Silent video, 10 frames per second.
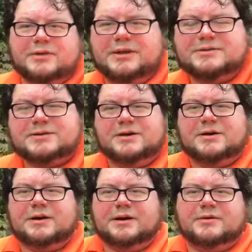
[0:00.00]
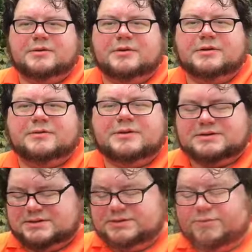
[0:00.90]
get started, and I'll go get the rest
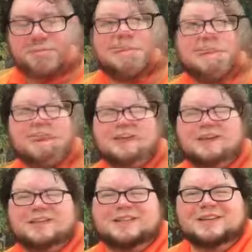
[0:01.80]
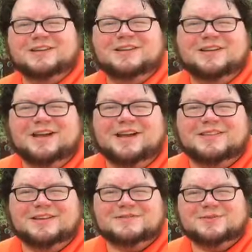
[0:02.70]
of the stuff prepared. All right,
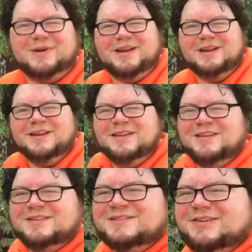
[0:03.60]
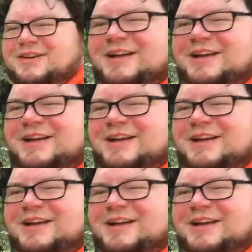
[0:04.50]
thanks for waiting. So I